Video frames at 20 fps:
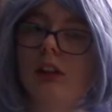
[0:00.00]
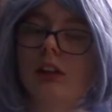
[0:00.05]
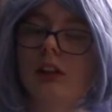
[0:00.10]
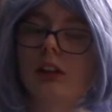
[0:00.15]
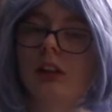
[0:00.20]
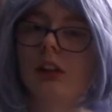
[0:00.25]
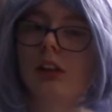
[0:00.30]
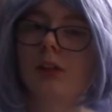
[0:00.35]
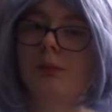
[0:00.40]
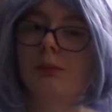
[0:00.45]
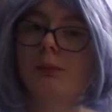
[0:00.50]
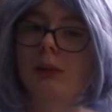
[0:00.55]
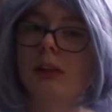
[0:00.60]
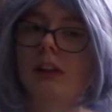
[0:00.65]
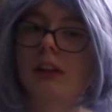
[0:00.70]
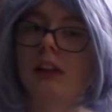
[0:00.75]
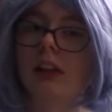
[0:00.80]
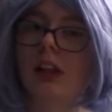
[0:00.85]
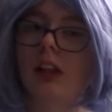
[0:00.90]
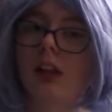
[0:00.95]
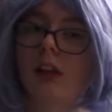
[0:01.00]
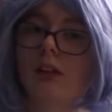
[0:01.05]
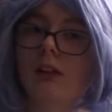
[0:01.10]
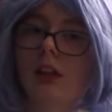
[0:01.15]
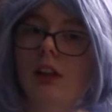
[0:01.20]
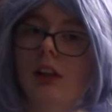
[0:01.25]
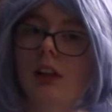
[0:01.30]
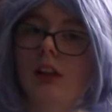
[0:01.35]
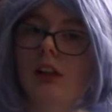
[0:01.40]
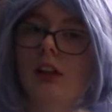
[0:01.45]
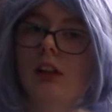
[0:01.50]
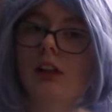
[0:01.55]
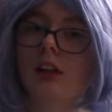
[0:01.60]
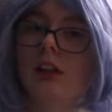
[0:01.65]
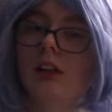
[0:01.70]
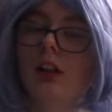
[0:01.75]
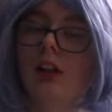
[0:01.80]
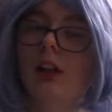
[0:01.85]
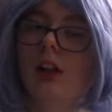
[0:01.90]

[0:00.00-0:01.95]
Synopsis outlining